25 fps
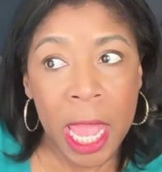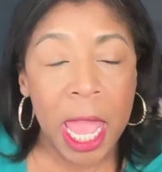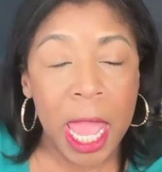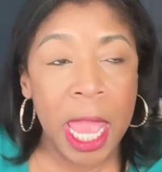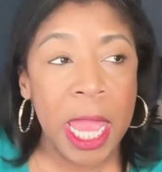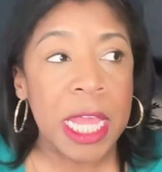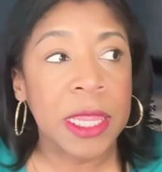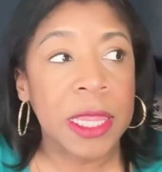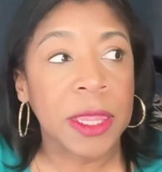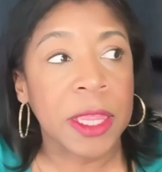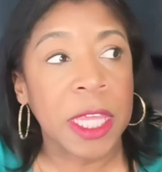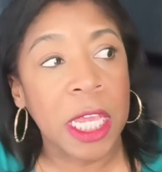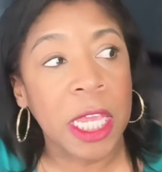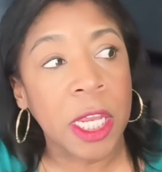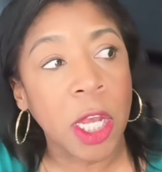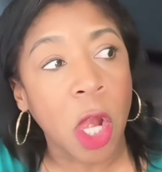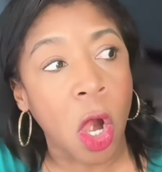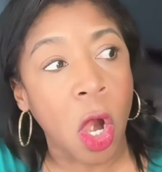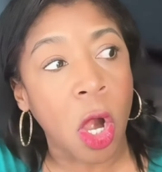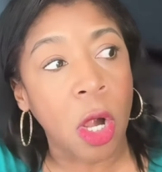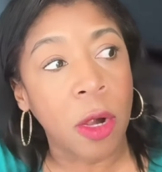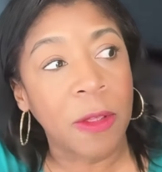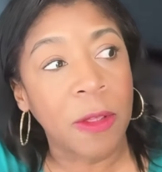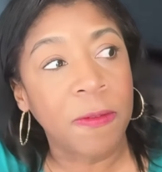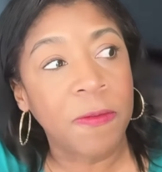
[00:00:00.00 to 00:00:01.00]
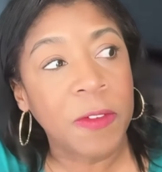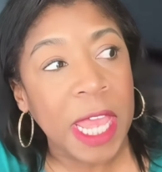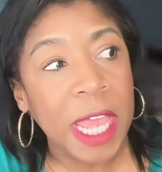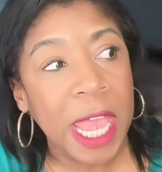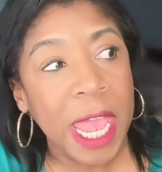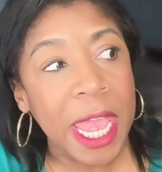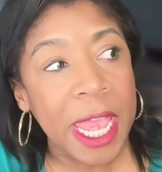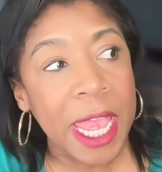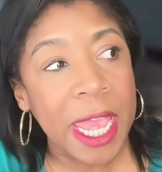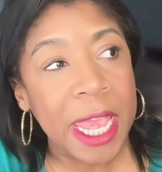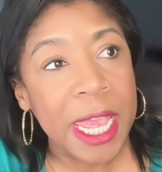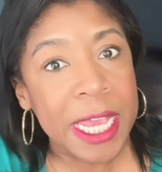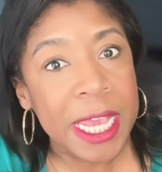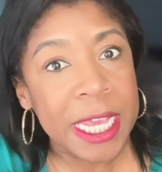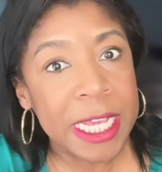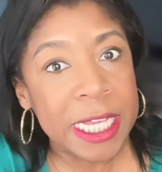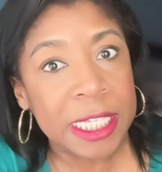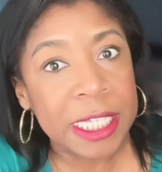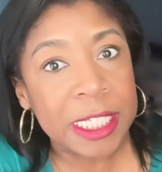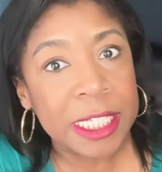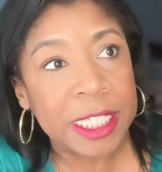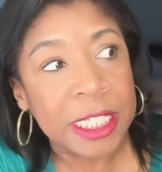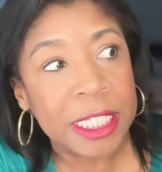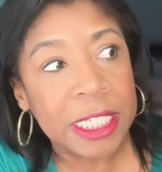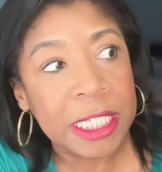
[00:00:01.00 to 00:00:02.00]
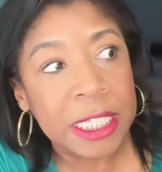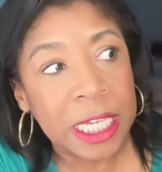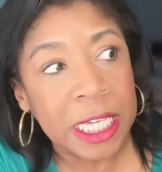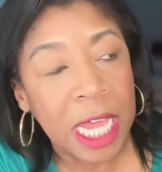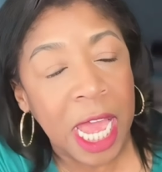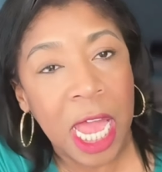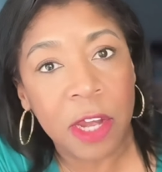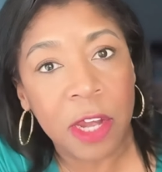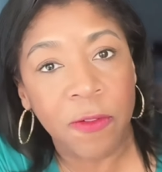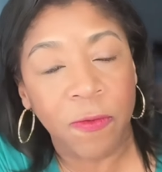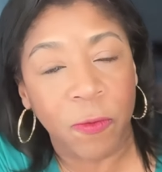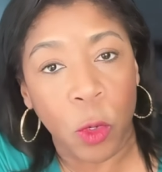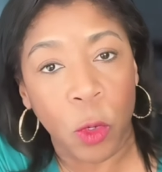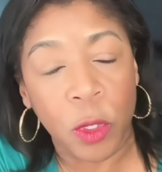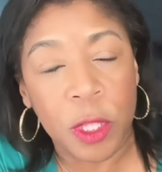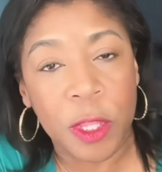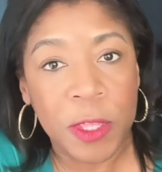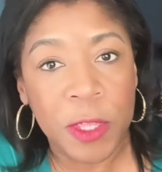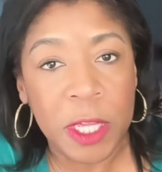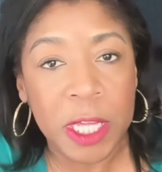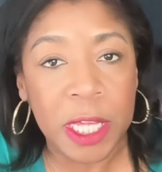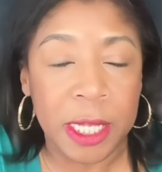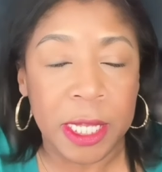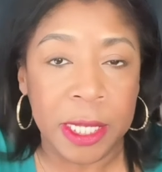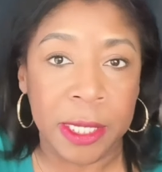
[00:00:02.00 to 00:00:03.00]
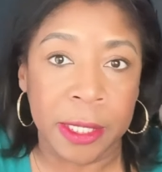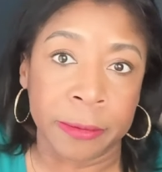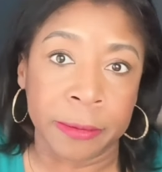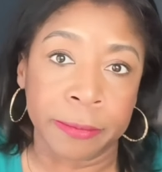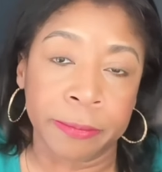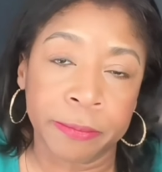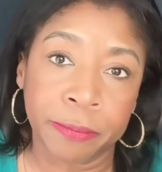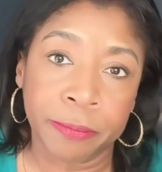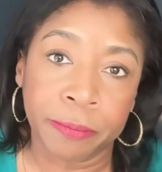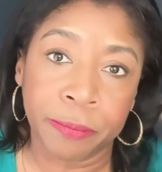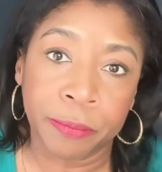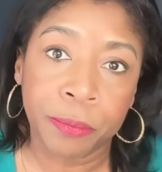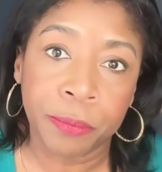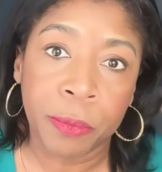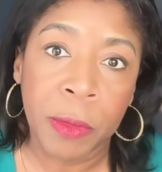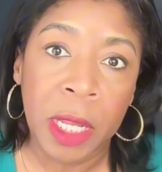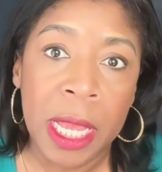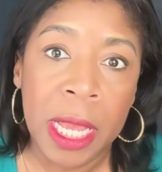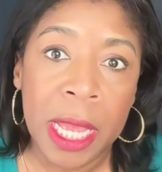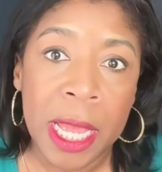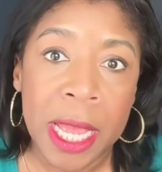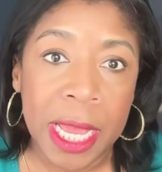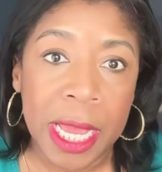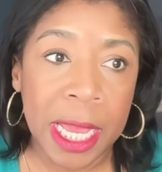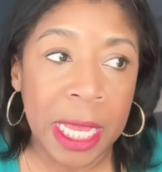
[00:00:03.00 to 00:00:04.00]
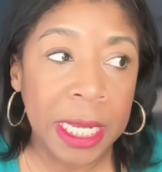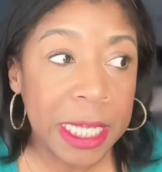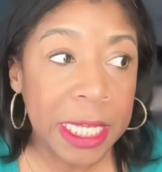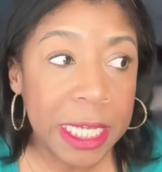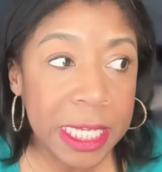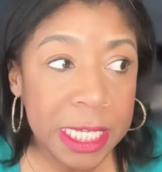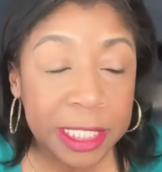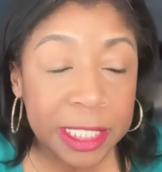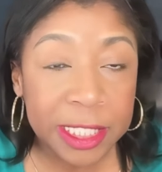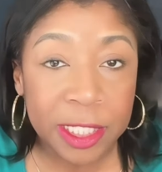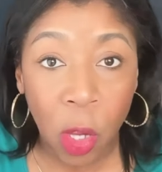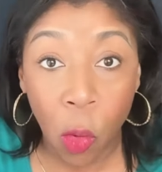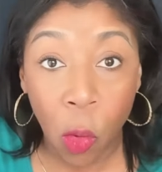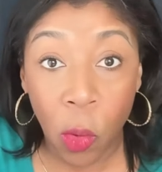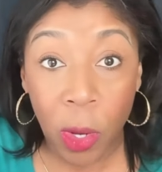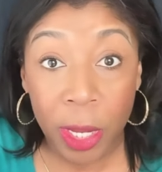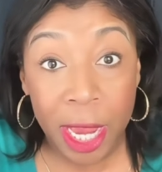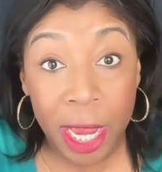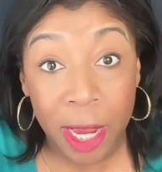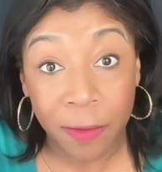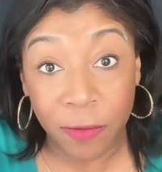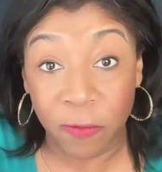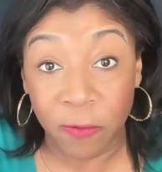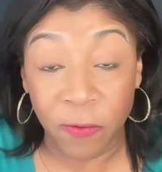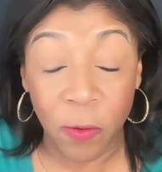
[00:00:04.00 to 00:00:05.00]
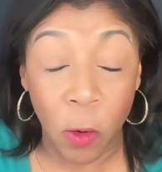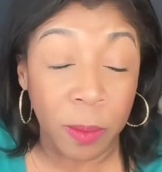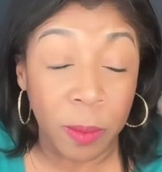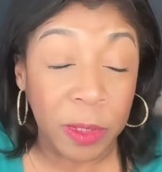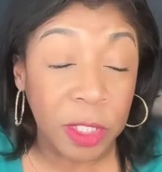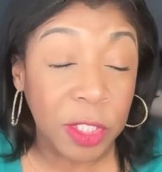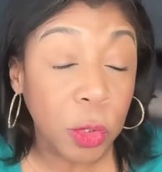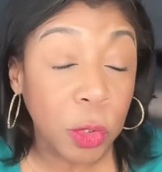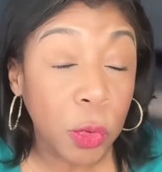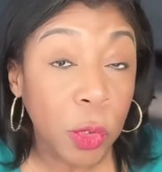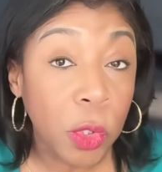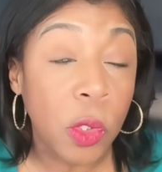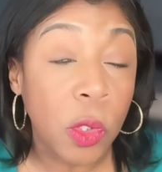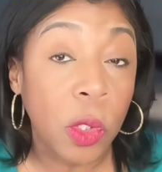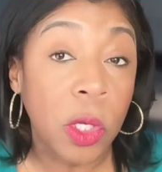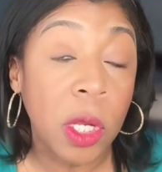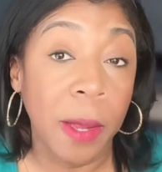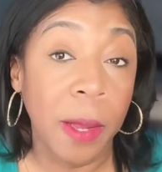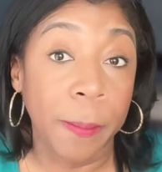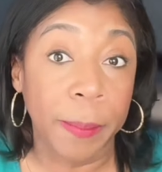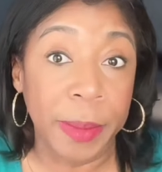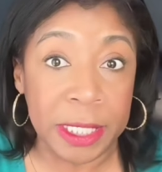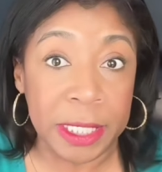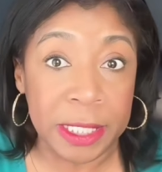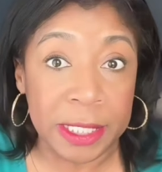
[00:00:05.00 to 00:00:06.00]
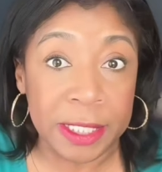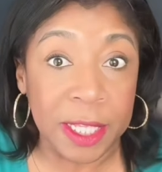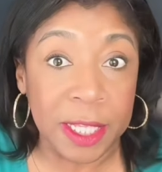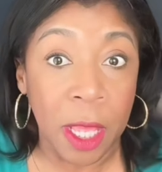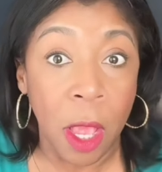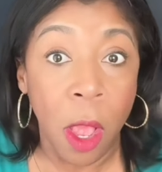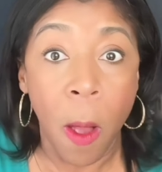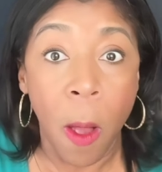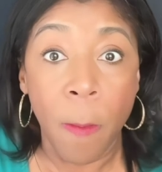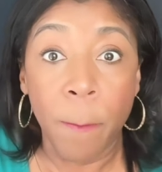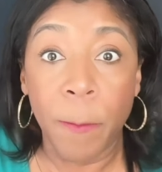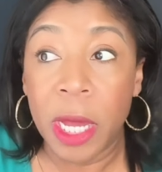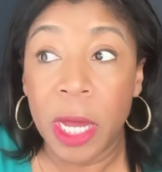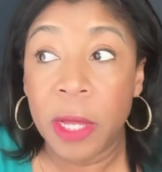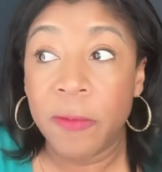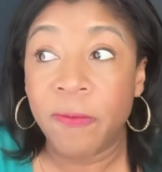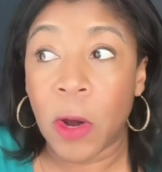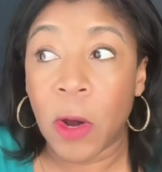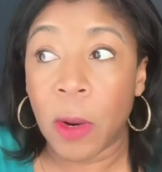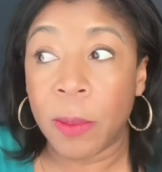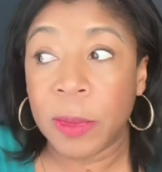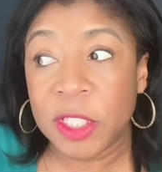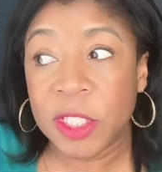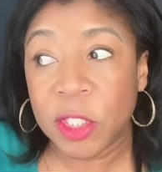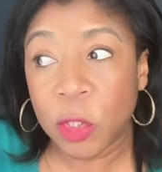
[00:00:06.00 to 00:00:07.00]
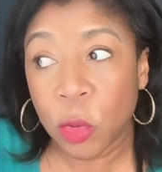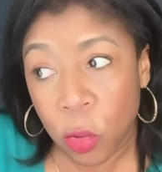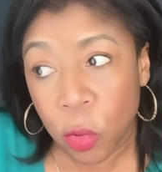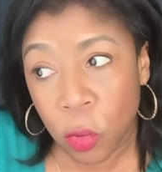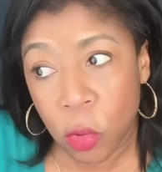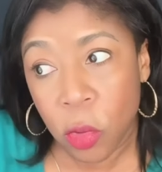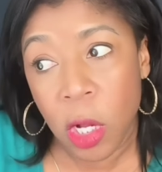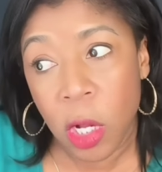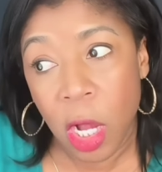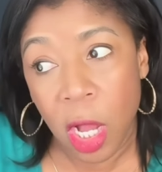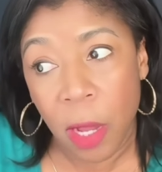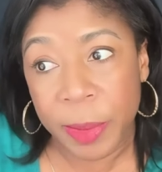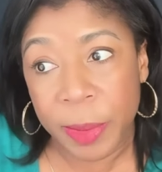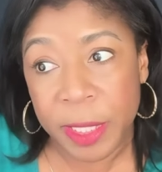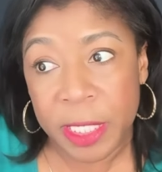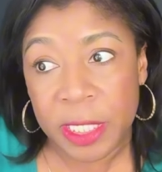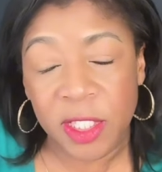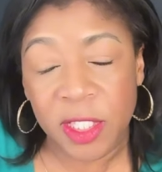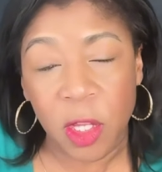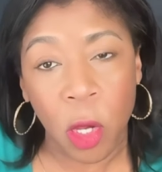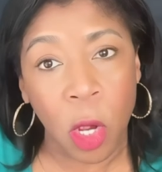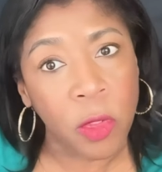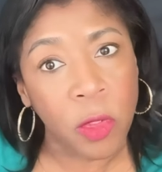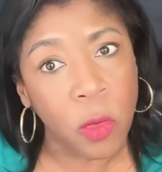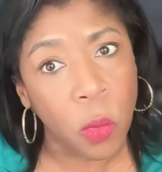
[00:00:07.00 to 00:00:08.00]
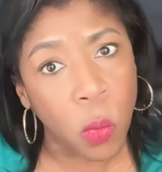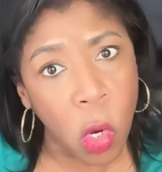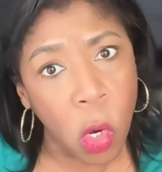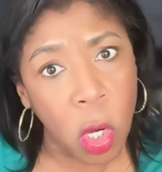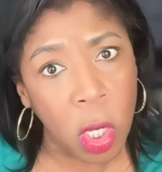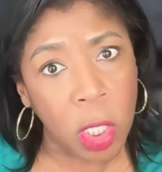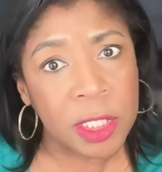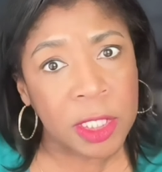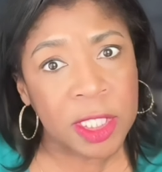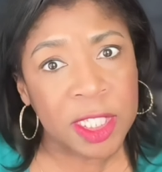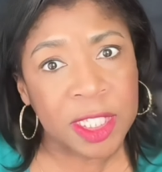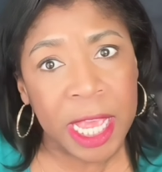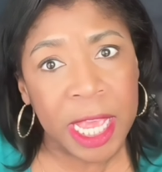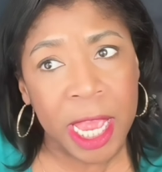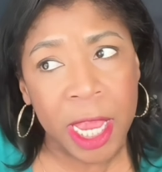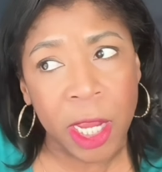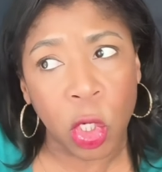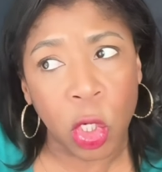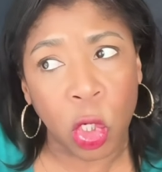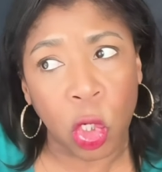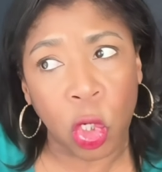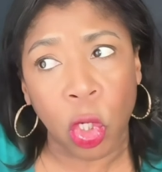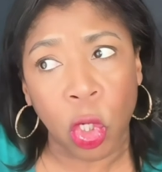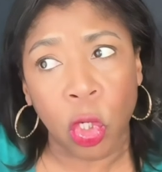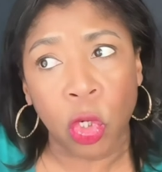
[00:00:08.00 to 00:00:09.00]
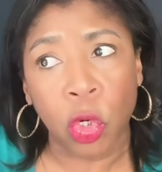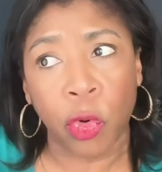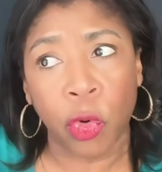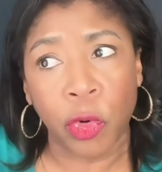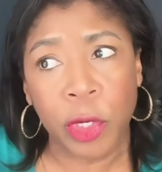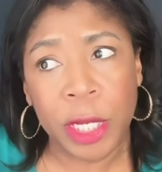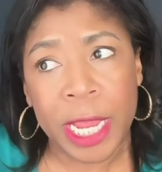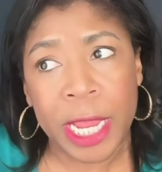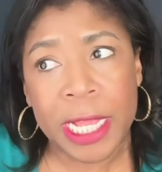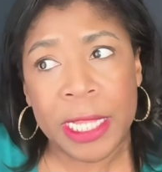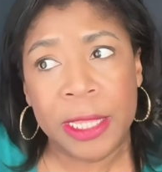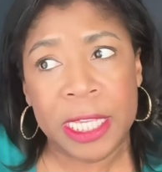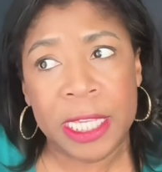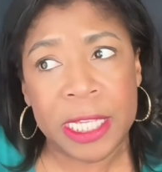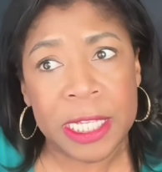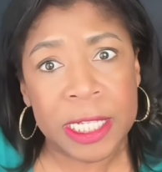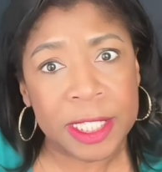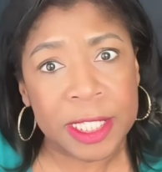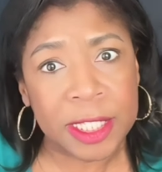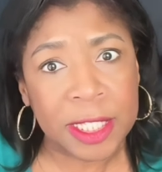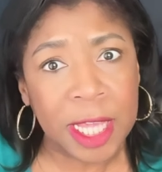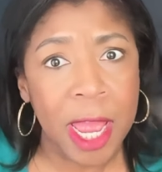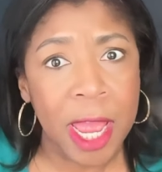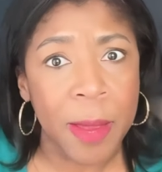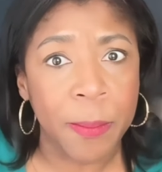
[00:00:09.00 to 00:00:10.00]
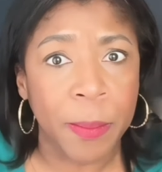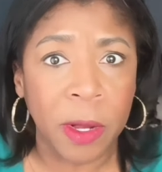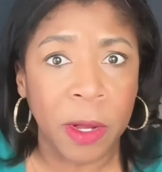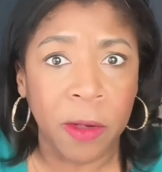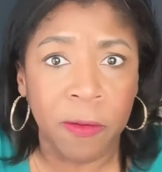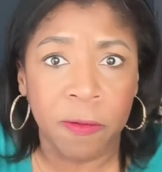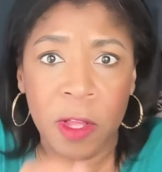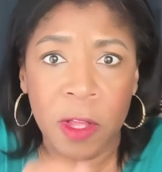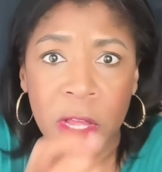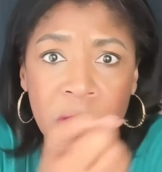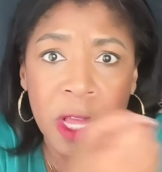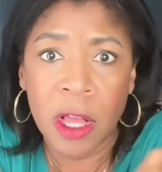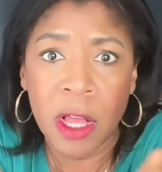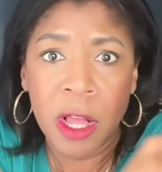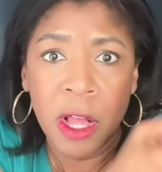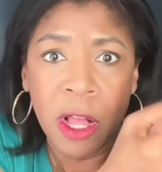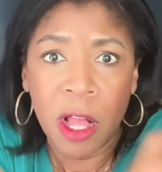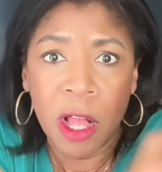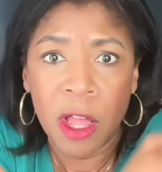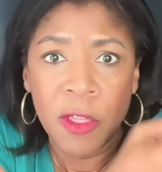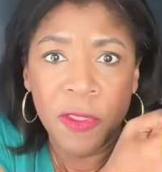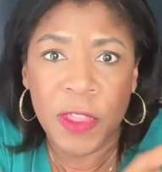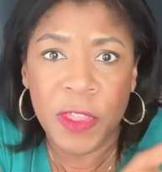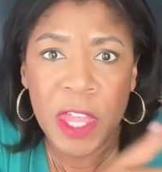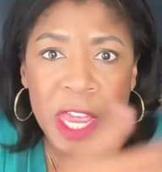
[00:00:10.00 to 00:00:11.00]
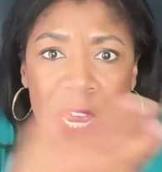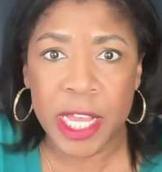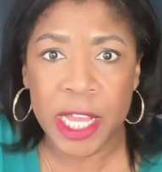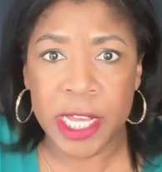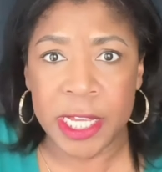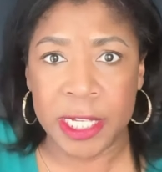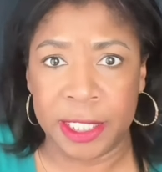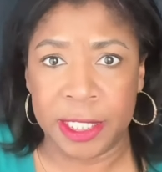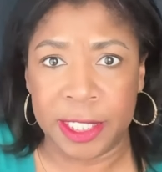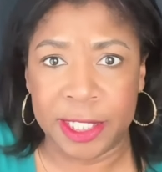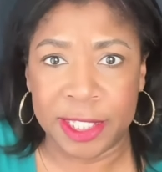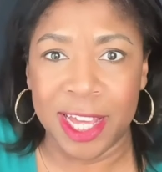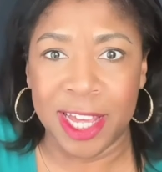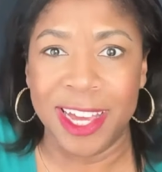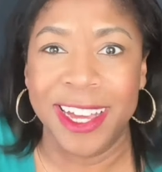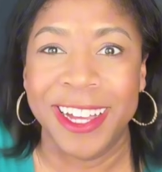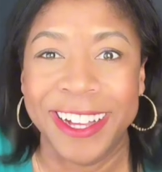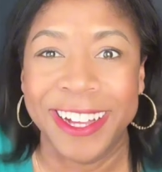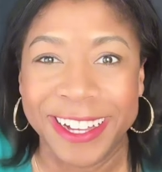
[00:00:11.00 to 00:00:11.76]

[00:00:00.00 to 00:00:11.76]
And then RFK is not for the thing. And he's going after pharmaceutical companies. But pharmaceutical companies are the ones that create these type of things.